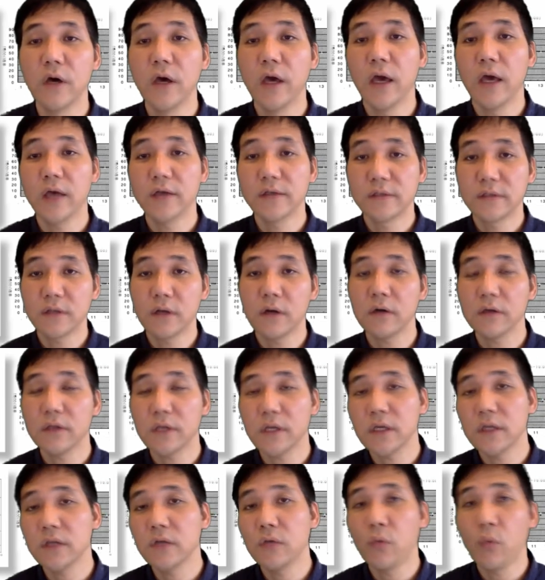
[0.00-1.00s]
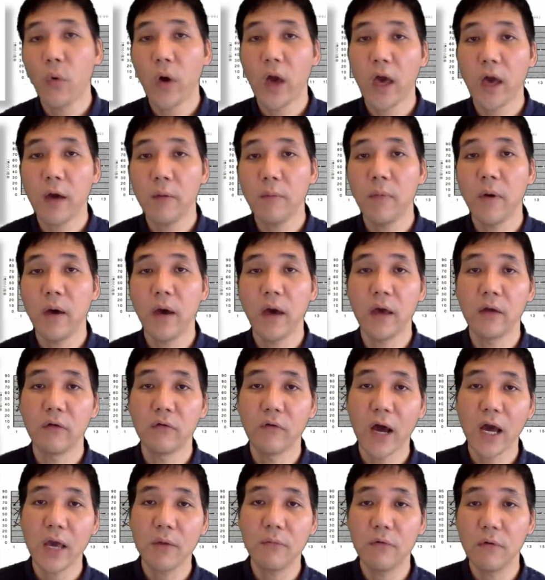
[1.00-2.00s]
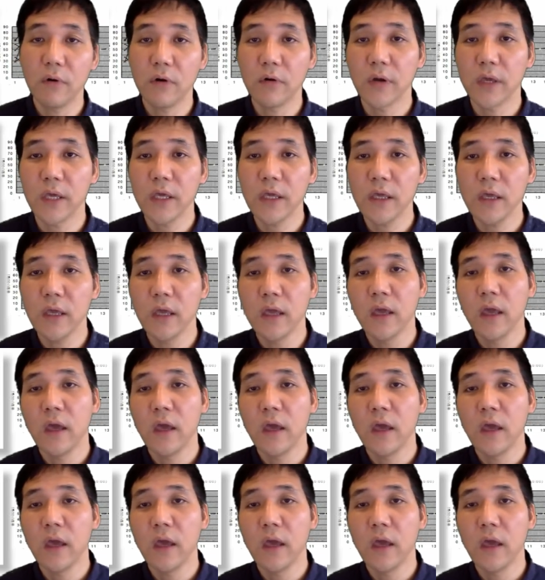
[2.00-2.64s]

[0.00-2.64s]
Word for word: and study in the web and library,